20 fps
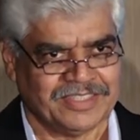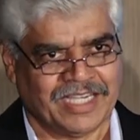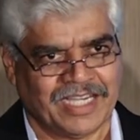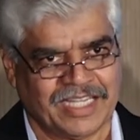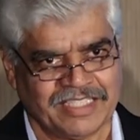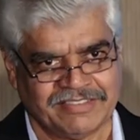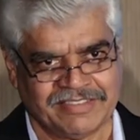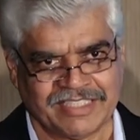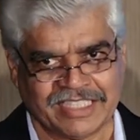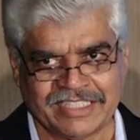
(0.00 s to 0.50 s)
I
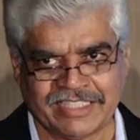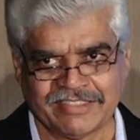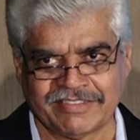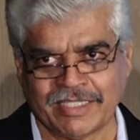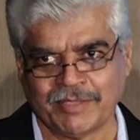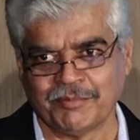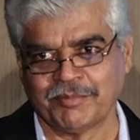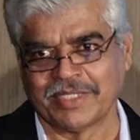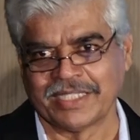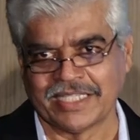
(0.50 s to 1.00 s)
had said the
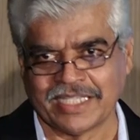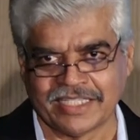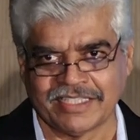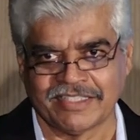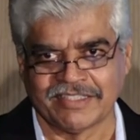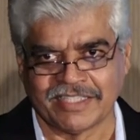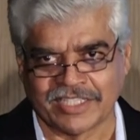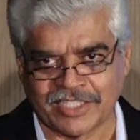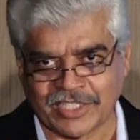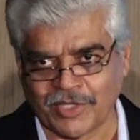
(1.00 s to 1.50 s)
same thing that
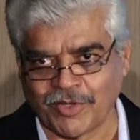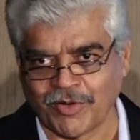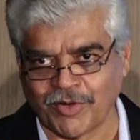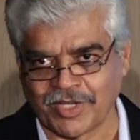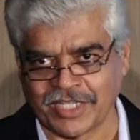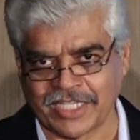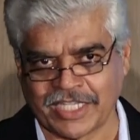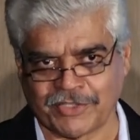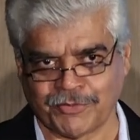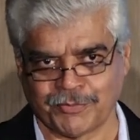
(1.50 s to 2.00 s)
there's nothing
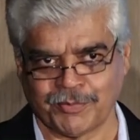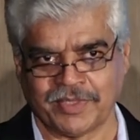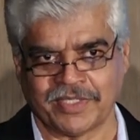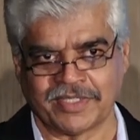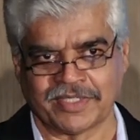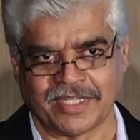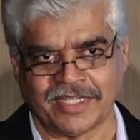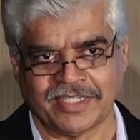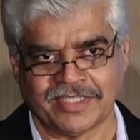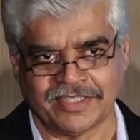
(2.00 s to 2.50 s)
called an
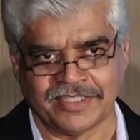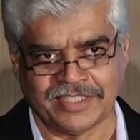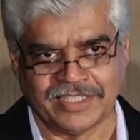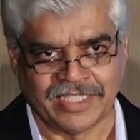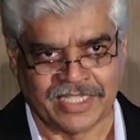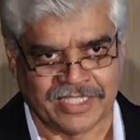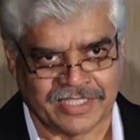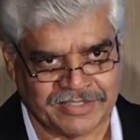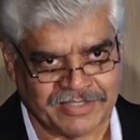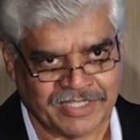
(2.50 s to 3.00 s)
expert, and he
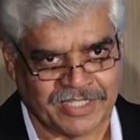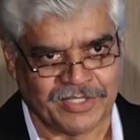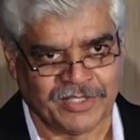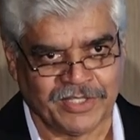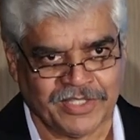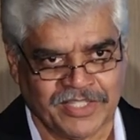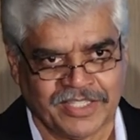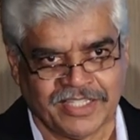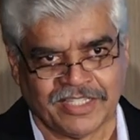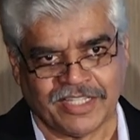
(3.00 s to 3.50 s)
had said,
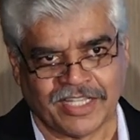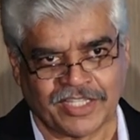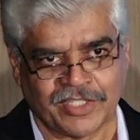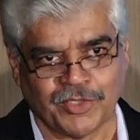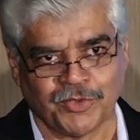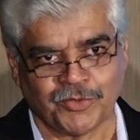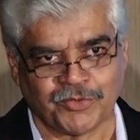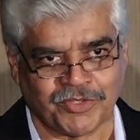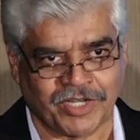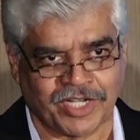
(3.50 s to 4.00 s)

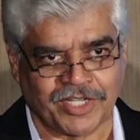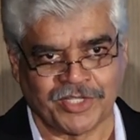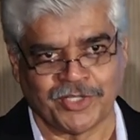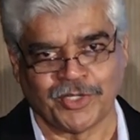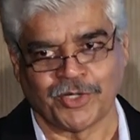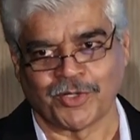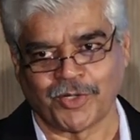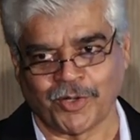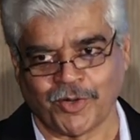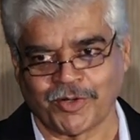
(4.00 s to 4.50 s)
"Lucky you started
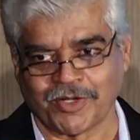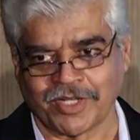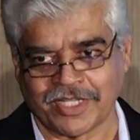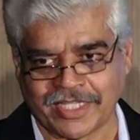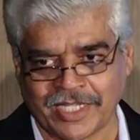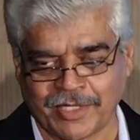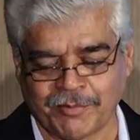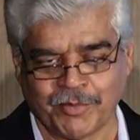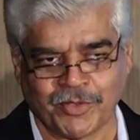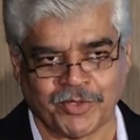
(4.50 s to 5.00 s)
your talk like
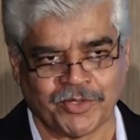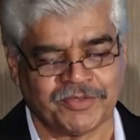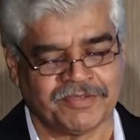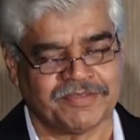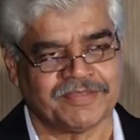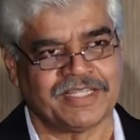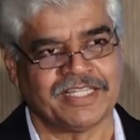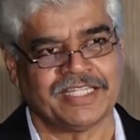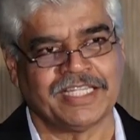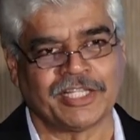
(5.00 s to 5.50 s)
that," because he
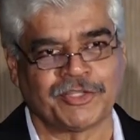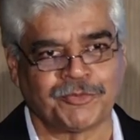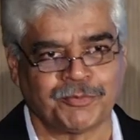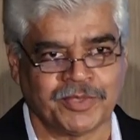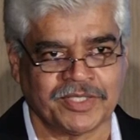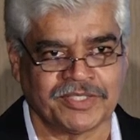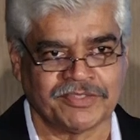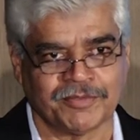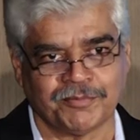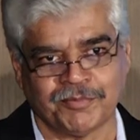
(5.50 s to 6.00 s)
said an
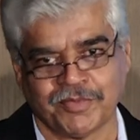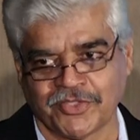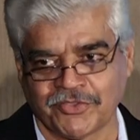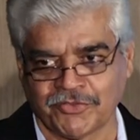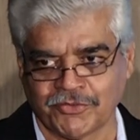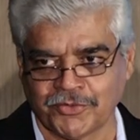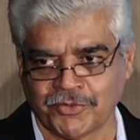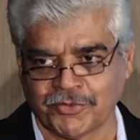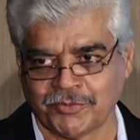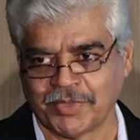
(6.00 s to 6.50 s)
expert is a
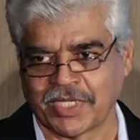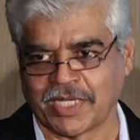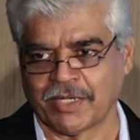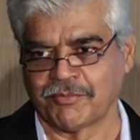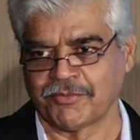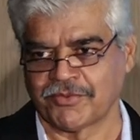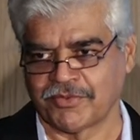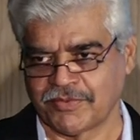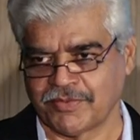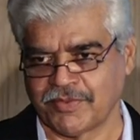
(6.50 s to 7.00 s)
person who
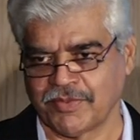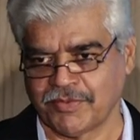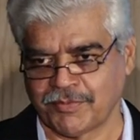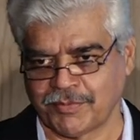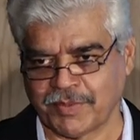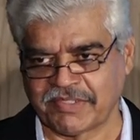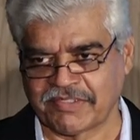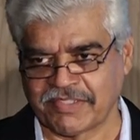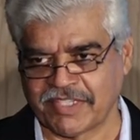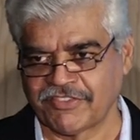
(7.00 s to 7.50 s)
becomes
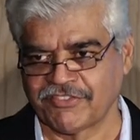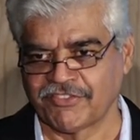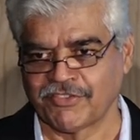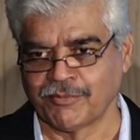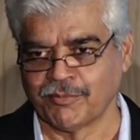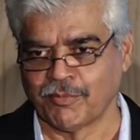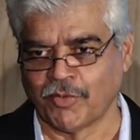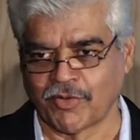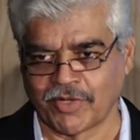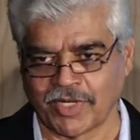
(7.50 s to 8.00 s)

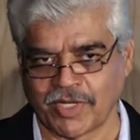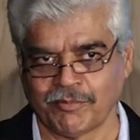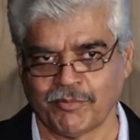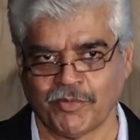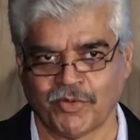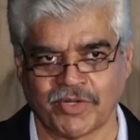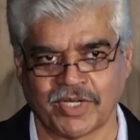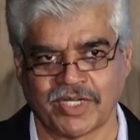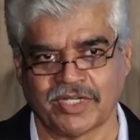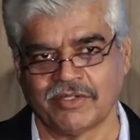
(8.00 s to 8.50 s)
specializes more and
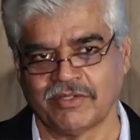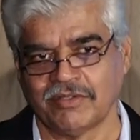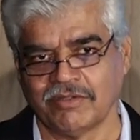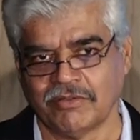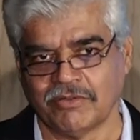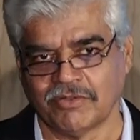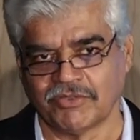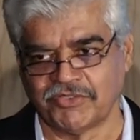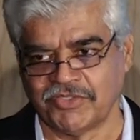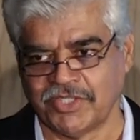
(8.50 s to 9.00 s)
more and
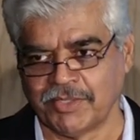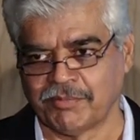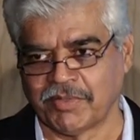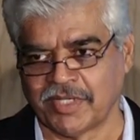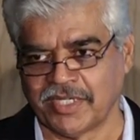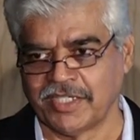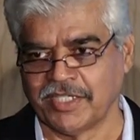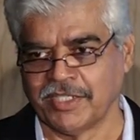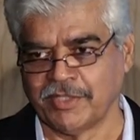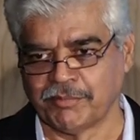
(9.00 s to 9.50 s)
goes
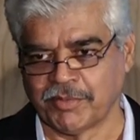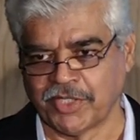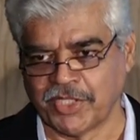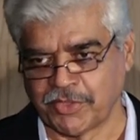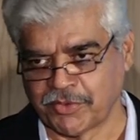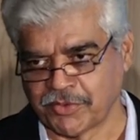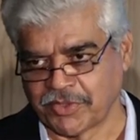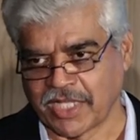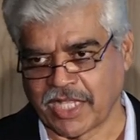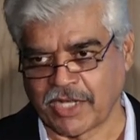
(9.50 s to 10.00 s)
deeper and deeper
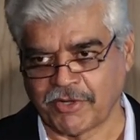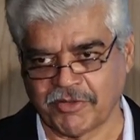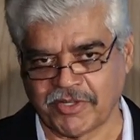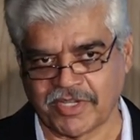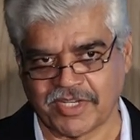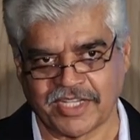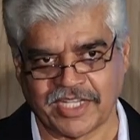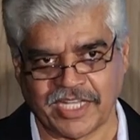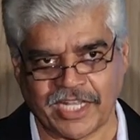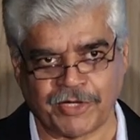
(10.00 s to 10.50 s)
into narrower
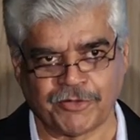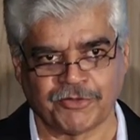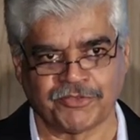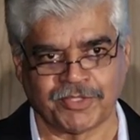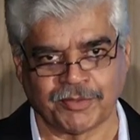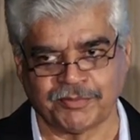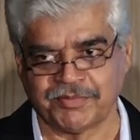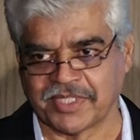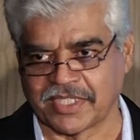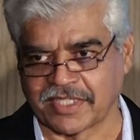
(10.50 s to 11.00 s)
and narrow
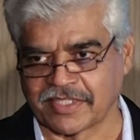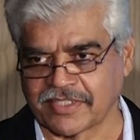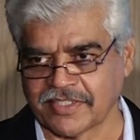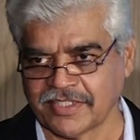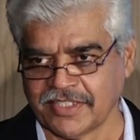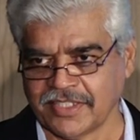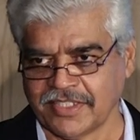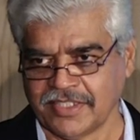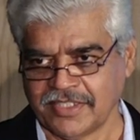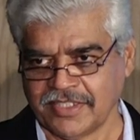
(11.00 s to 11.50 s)
subject,
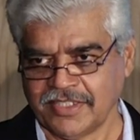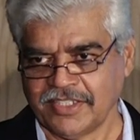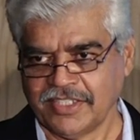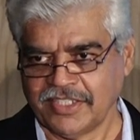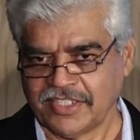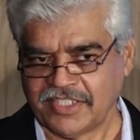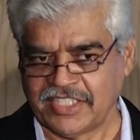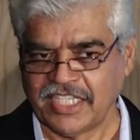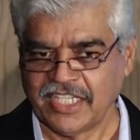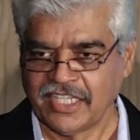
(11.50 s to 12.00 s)

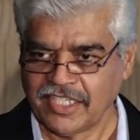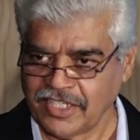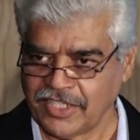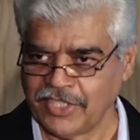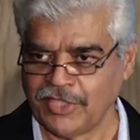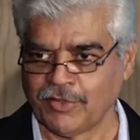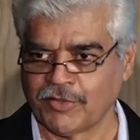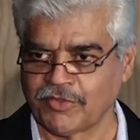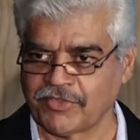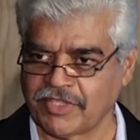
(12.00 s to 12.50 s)
till
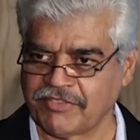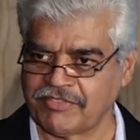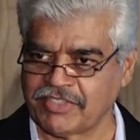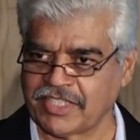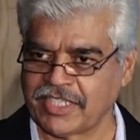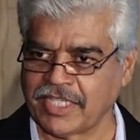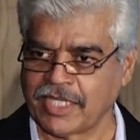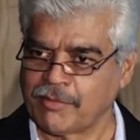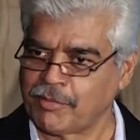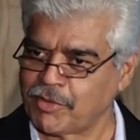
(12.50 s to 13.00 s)
he knows
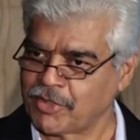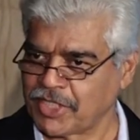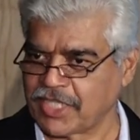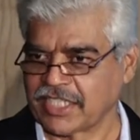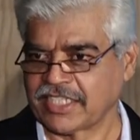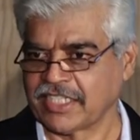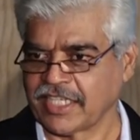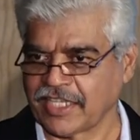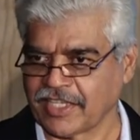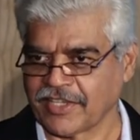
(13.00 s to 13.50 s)
everything about
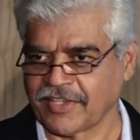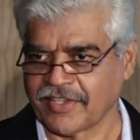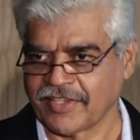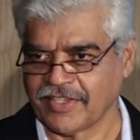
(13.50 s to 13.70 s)
nothing.